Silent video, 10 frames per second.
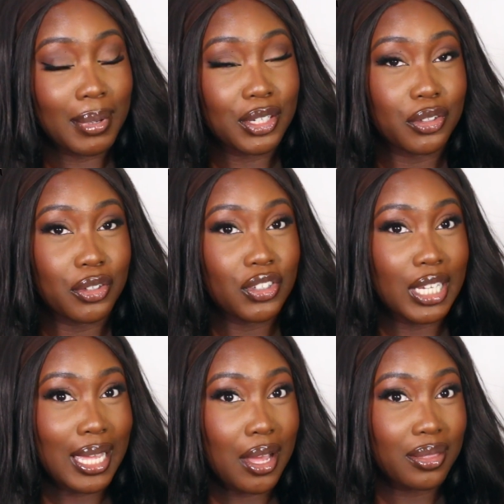make sure you
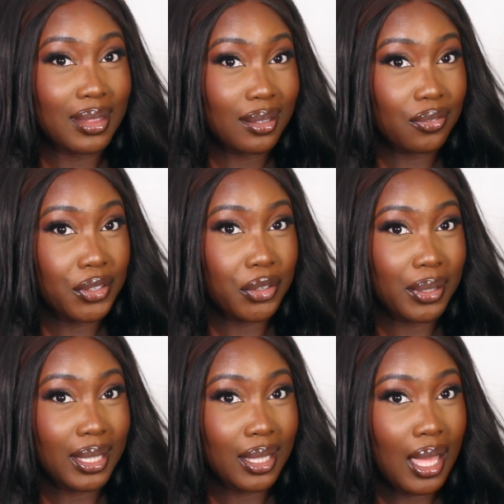check out this video
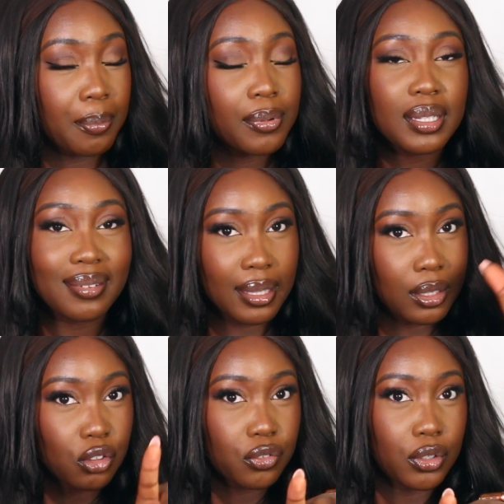here. I put this here
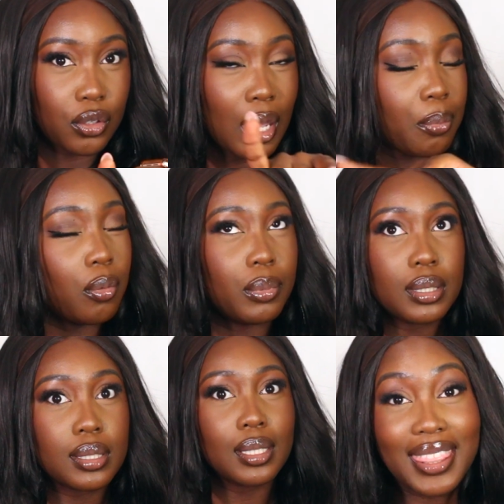just for you, I
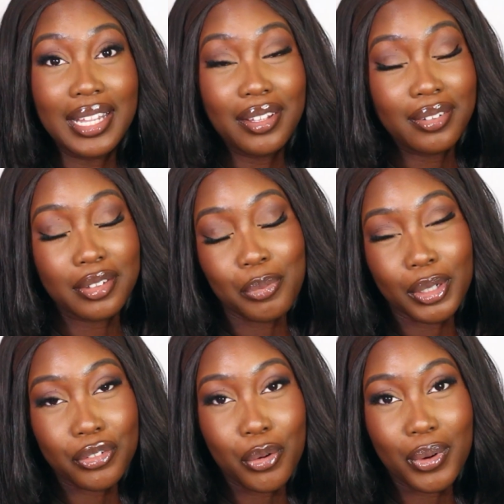promise. Thank you so
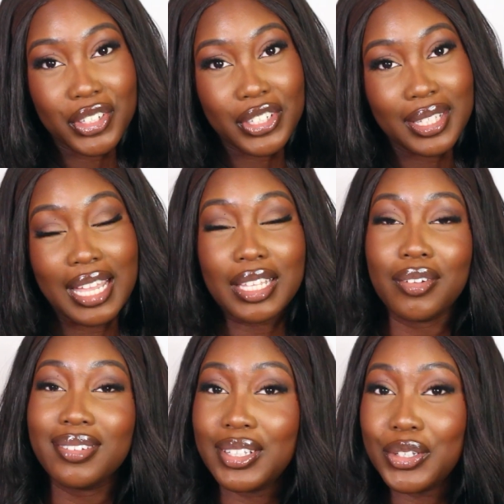much for watching and I'll
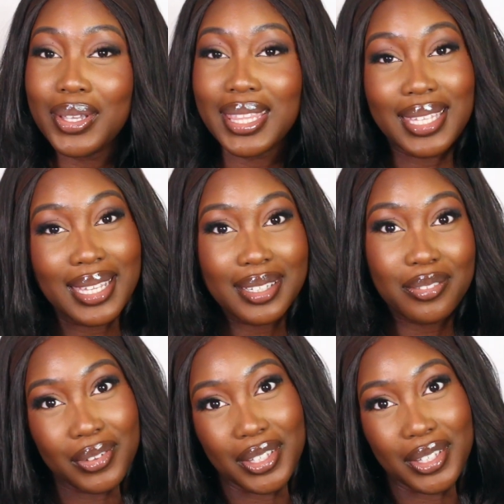see you in the next